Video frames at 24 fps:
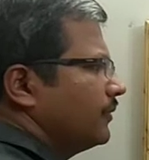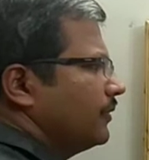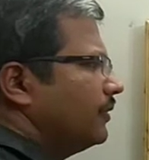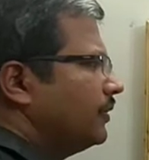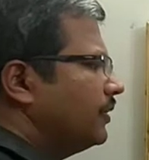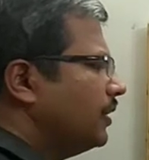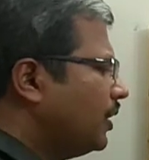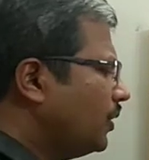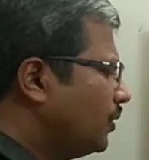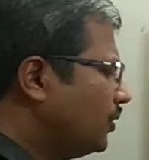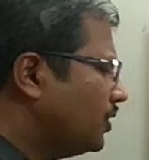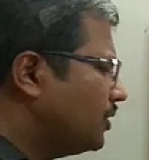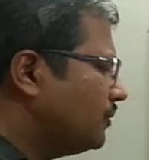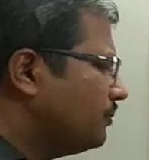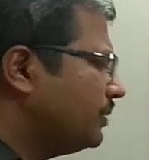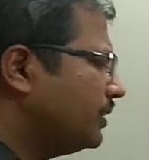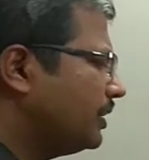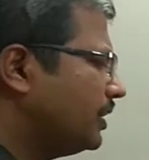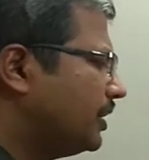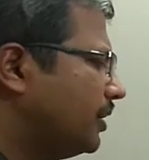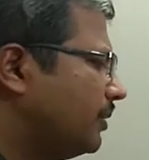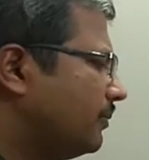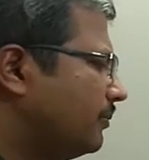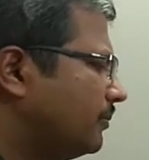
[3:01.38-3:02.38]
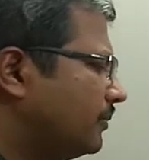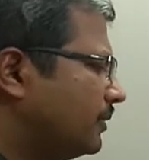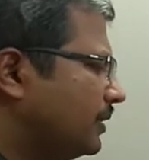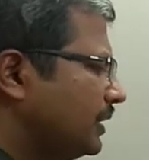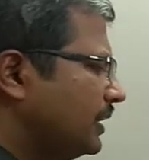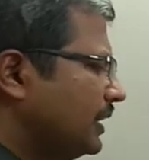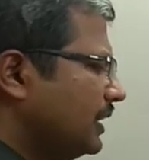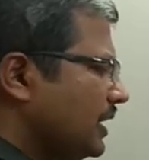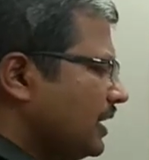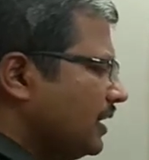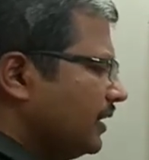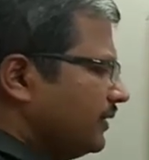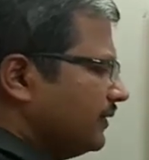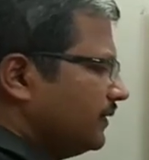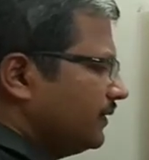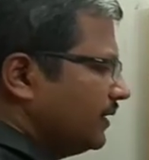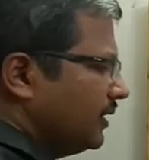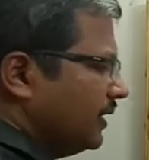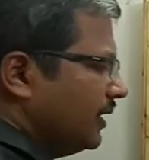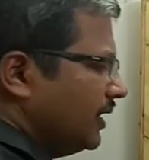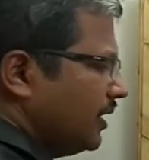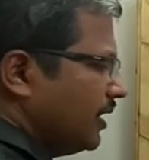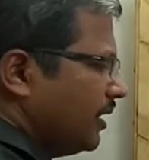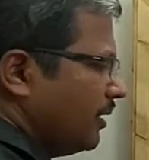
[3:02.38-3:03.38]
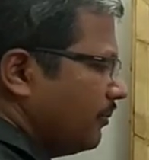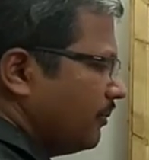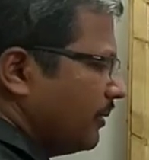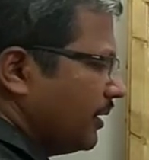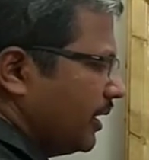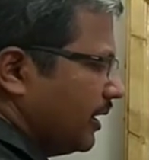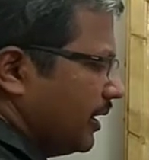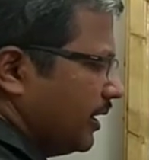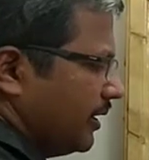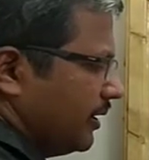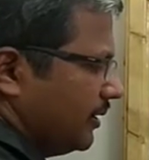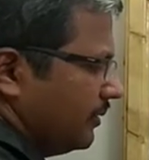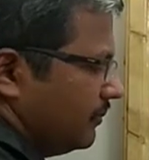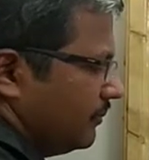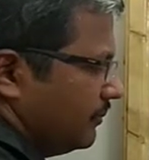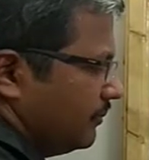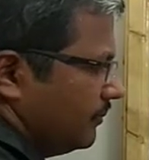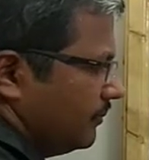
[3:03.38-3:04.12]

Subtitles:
Now it becomes niacinamide.